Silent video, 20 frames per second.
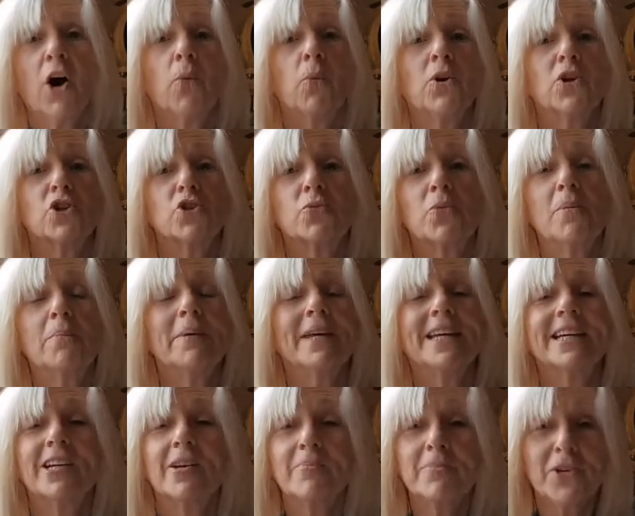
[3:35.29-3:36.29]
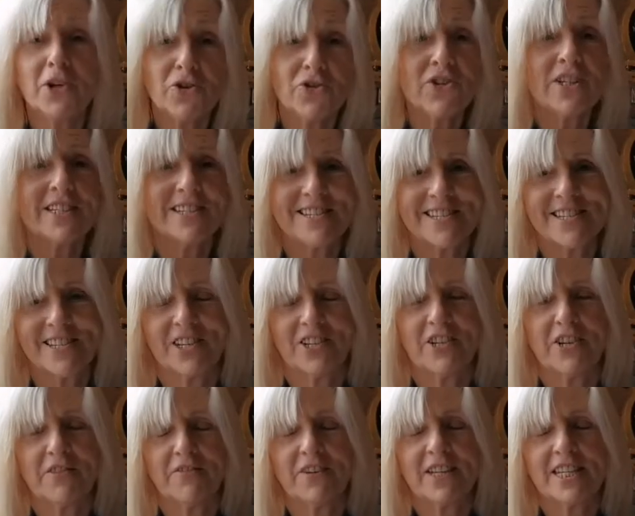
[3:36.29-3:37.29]
which will be a communion
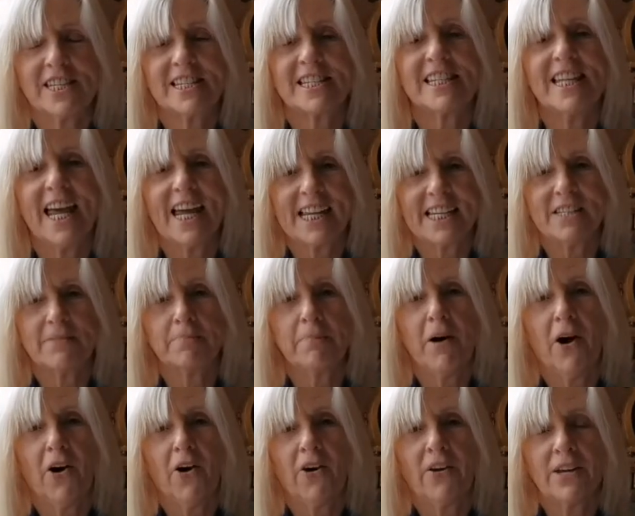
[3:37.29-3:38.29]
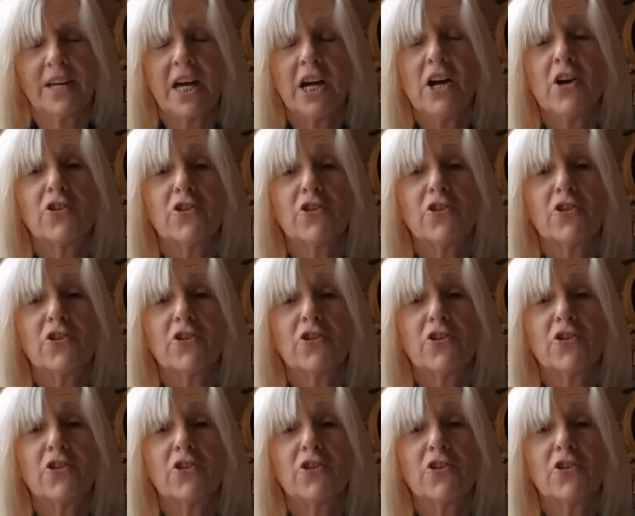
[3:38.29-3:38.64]
service led by